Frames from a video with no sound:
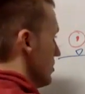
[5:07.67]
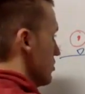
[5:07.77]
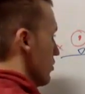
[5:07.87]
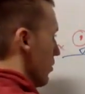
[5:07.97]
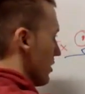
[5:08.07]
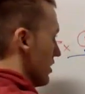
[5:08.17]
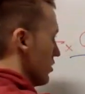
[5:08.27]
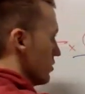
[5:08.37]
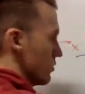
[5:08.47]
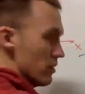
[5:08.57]
So what we're going to
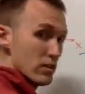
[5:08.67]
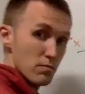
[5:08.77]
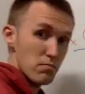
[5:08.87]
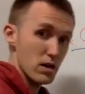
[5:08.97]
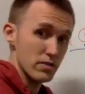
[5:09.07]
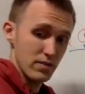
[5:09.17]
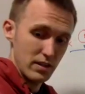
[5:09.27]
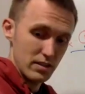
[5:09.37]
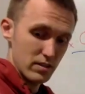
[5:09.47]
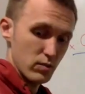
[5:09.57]
do is we're going to modify
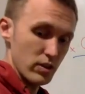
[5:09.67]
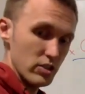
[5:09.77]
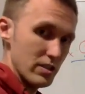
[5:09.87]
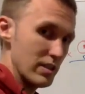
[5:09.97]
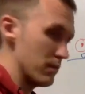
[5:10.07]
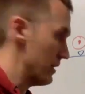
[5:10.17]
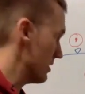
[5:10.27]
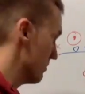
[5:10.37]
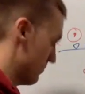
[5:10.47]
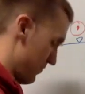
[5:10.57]
this equation a little bit.